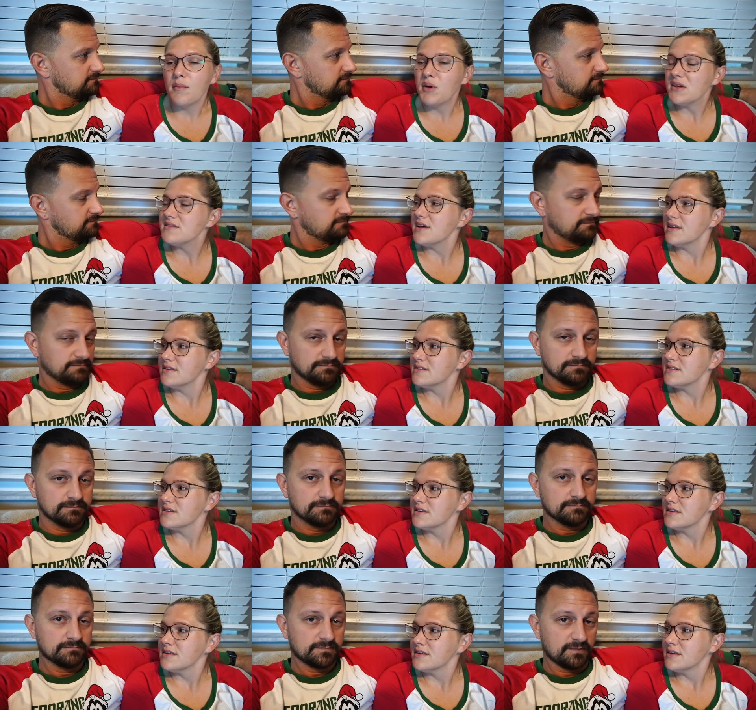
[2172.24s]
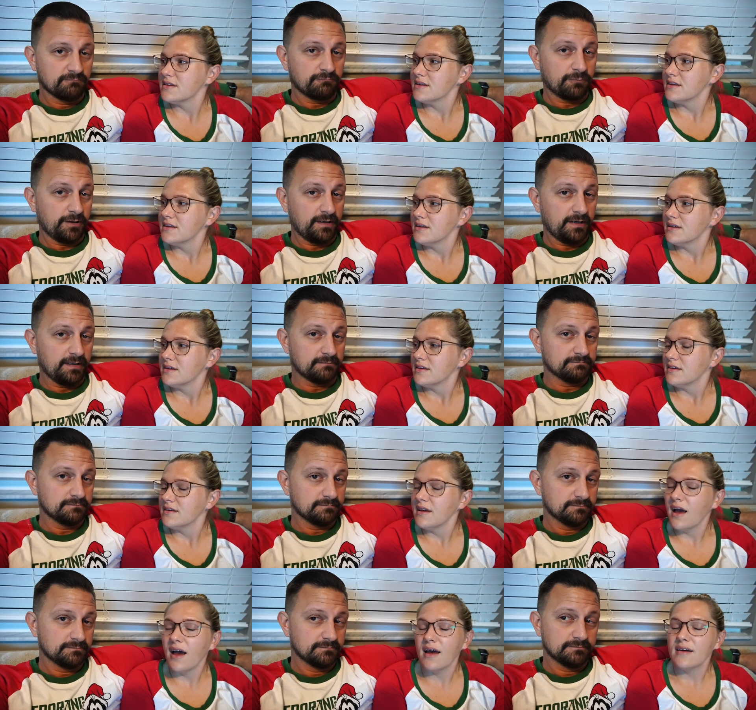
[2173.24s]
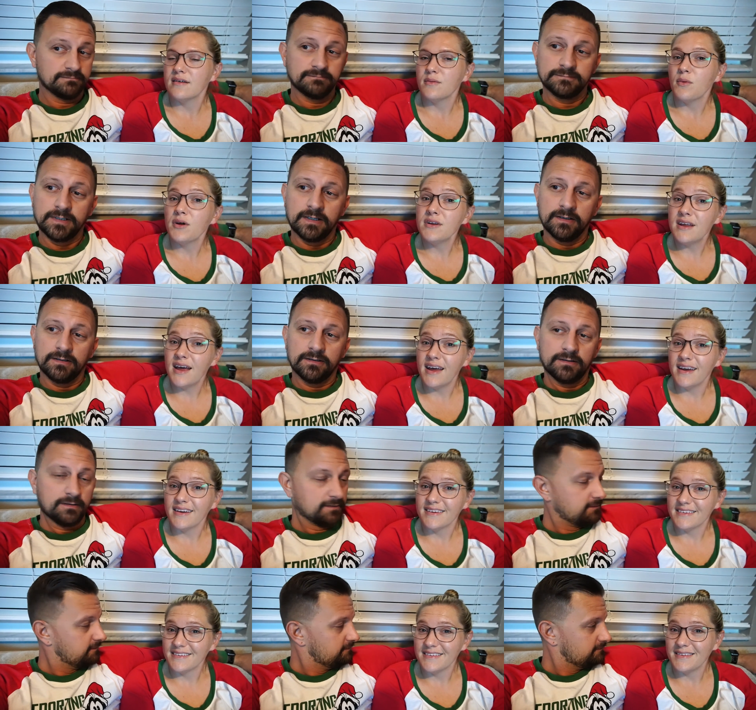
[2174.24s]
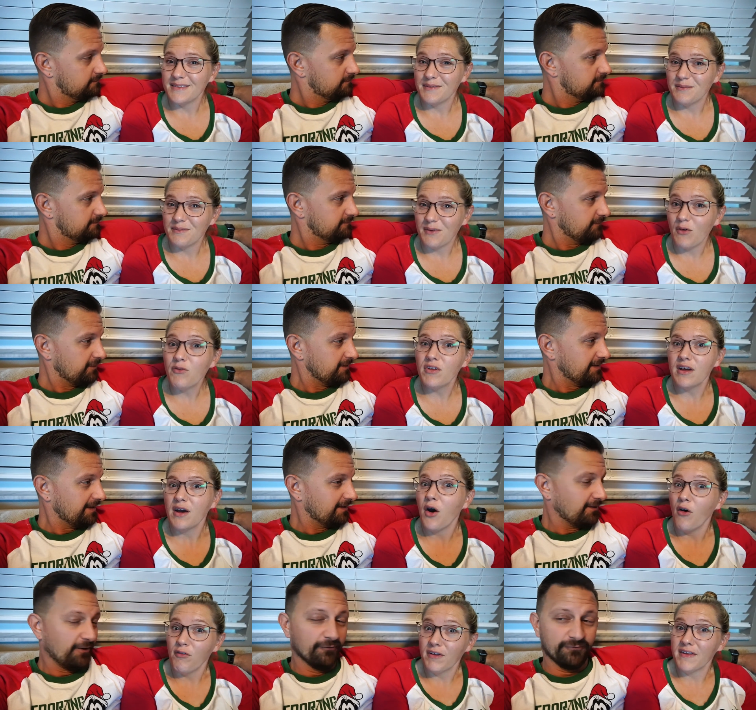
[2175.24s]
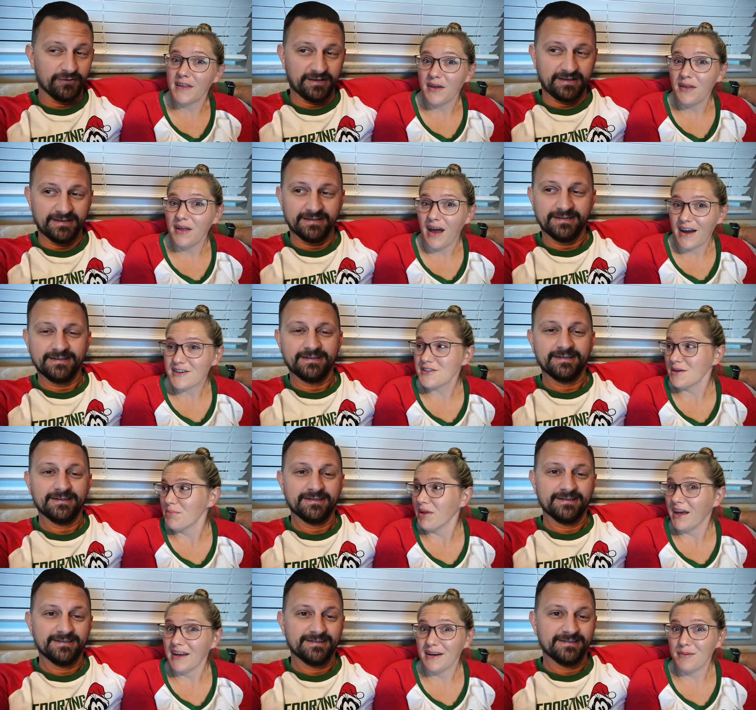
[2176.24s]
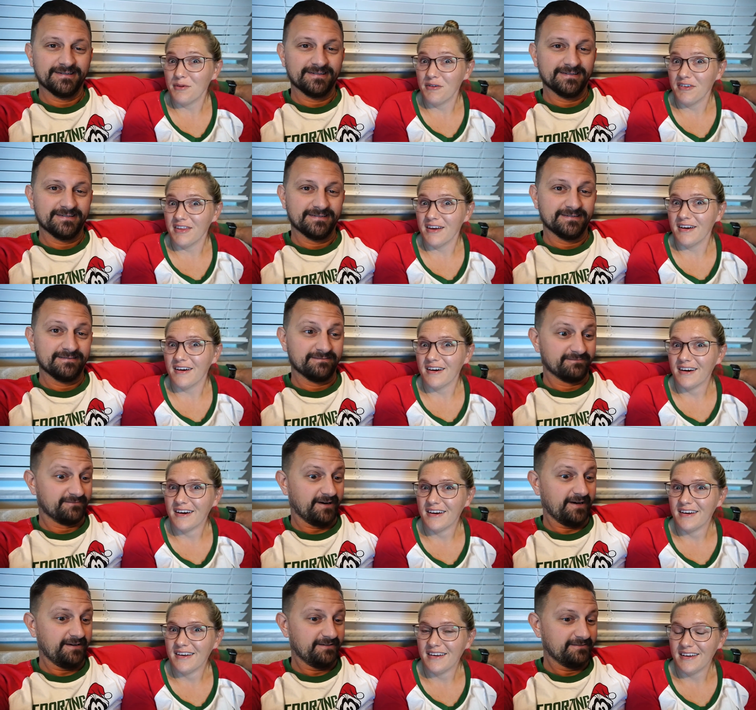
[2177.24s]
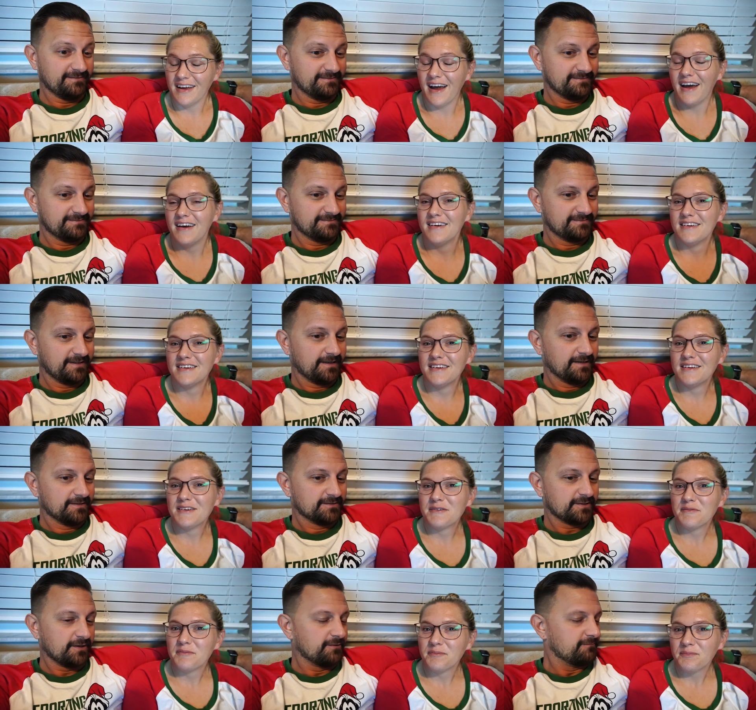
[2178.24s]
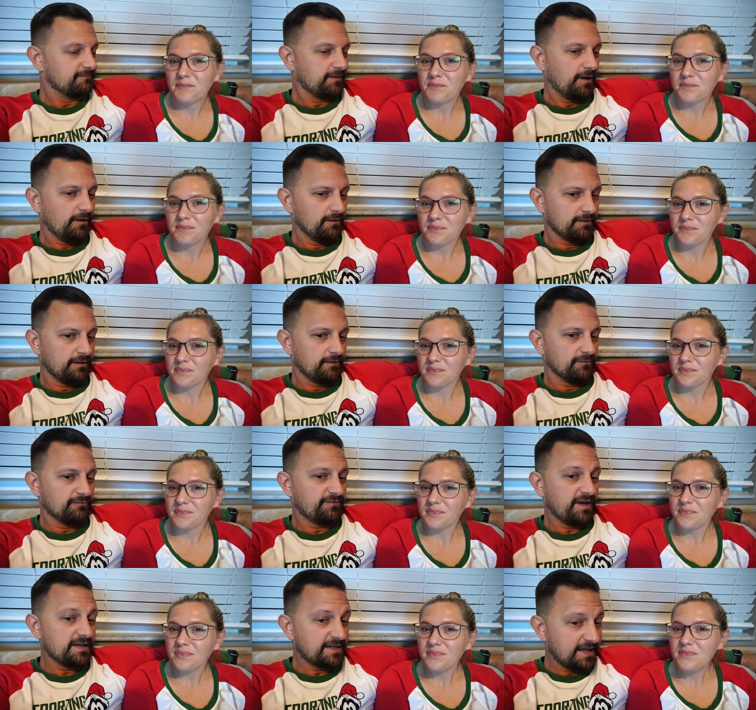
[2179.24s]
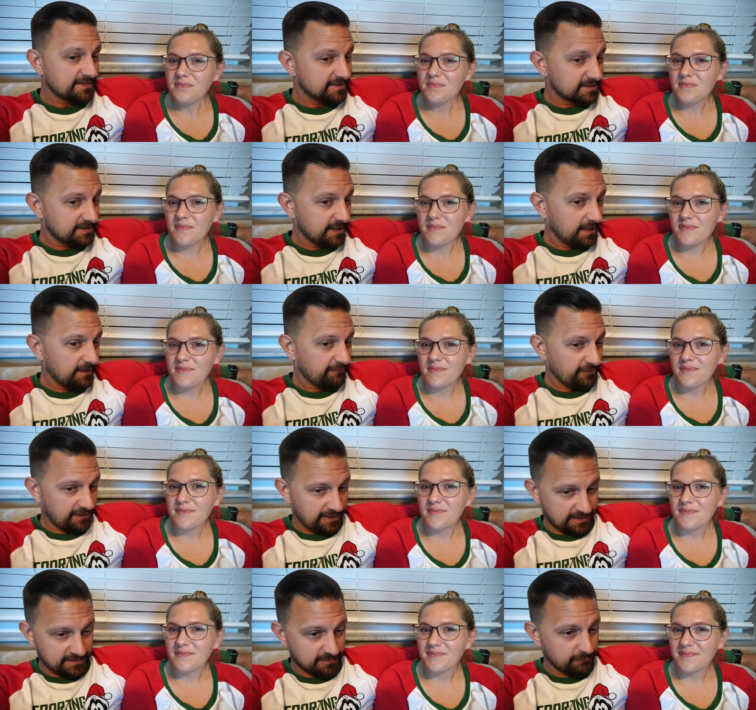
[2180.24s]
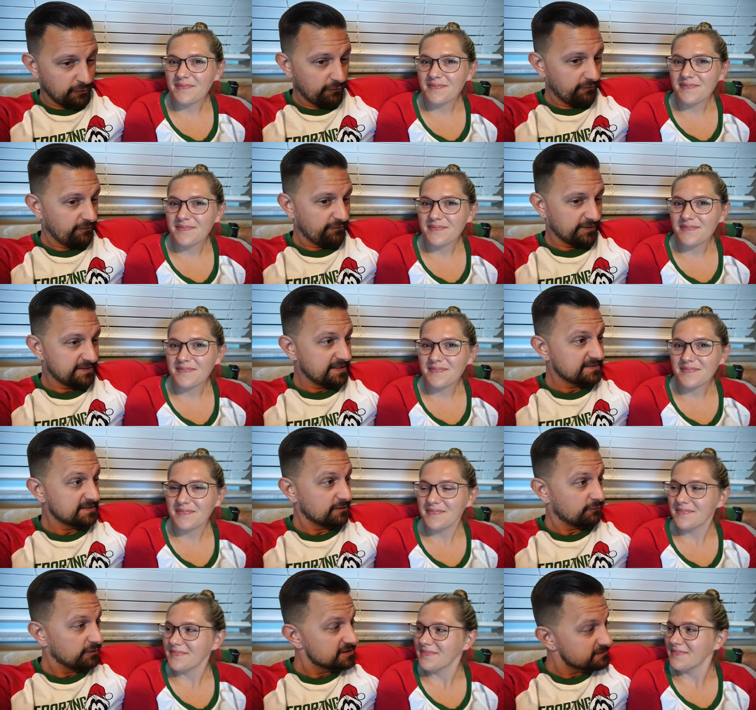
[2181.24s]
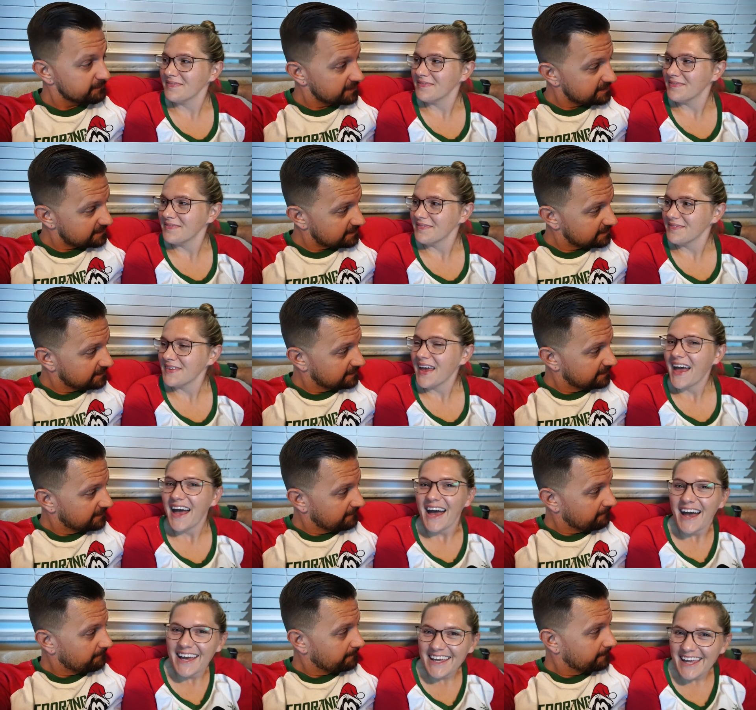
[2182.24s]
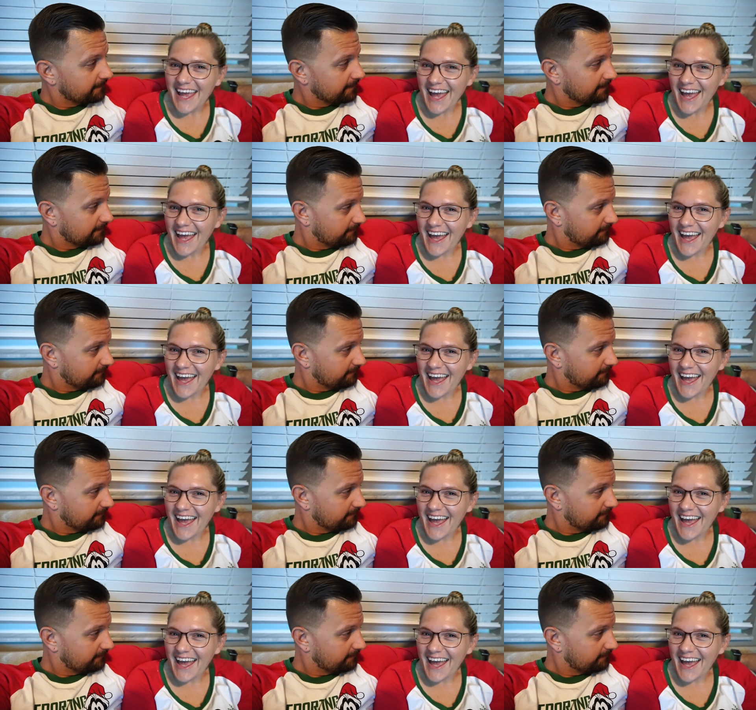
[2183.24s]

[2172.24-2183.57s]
Speaker 1: that makes sense. Pretty neat. Yeah, one day. Hopefully they'll actually play it in a movie theater.
Speaker 2: Right?
Speaker 1: Yeah.
Speaker 2: So,
Speaker 1: all in
Speaker 2: all, fantastic day, fantastic movie, fantastic Christmas. Yeah.